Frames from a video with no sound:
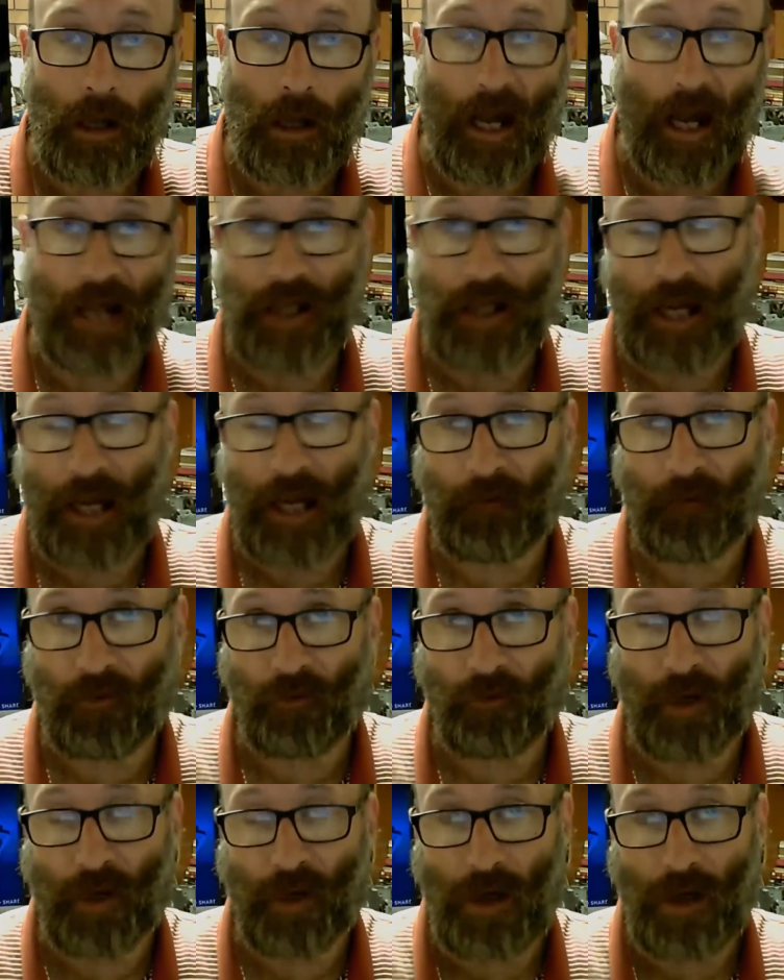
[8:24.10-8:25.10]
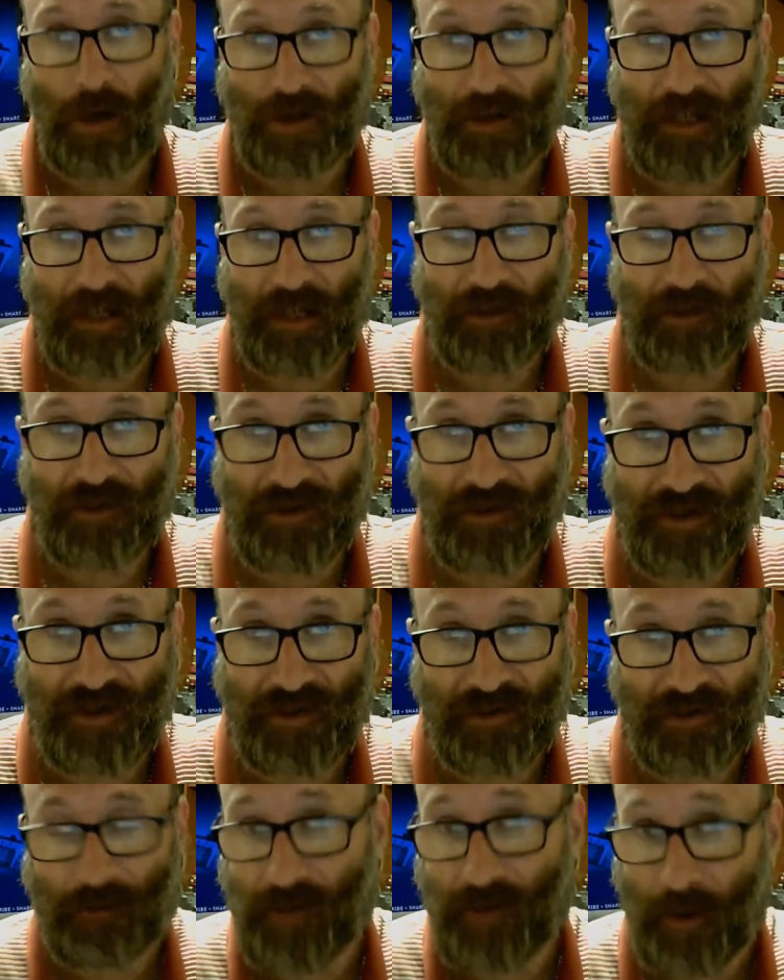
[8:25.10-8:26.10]
and you have three high tension
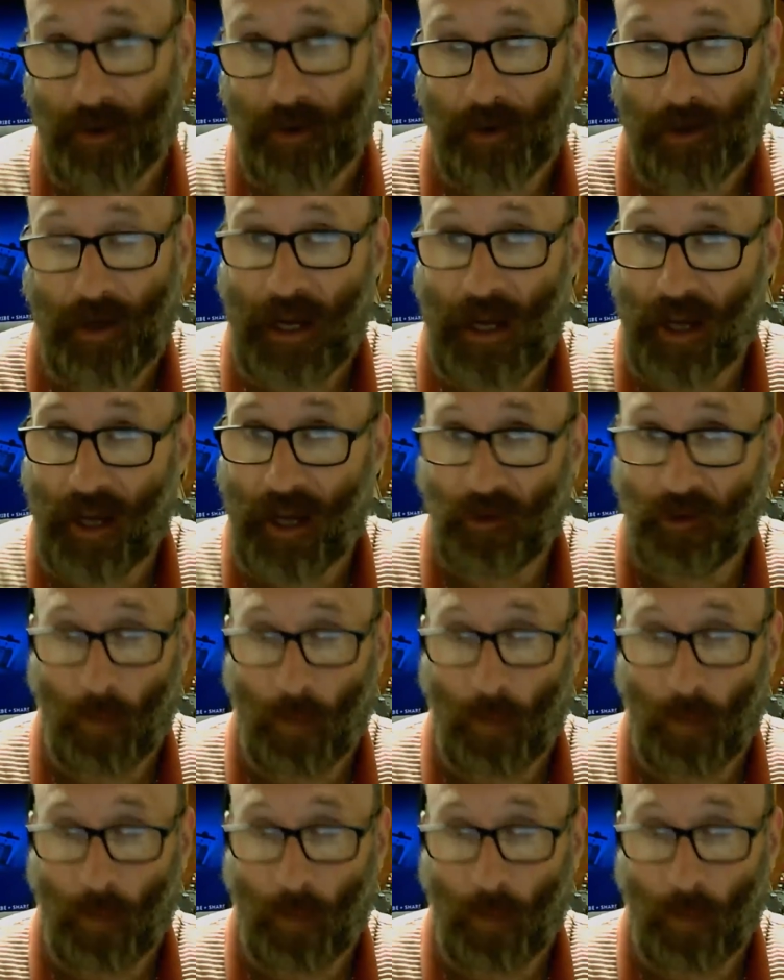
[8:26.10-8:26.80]
systems in it as